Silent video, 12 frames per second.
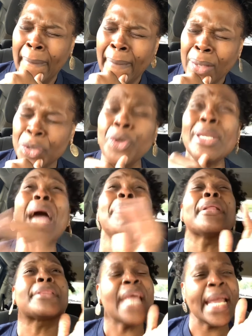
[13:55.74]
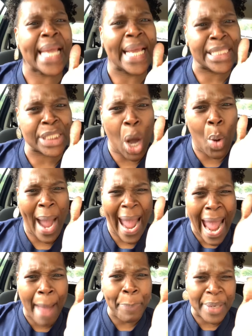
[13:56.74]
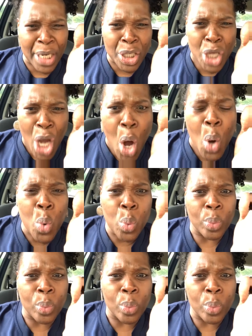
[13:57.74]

You never think it's going to happen to you.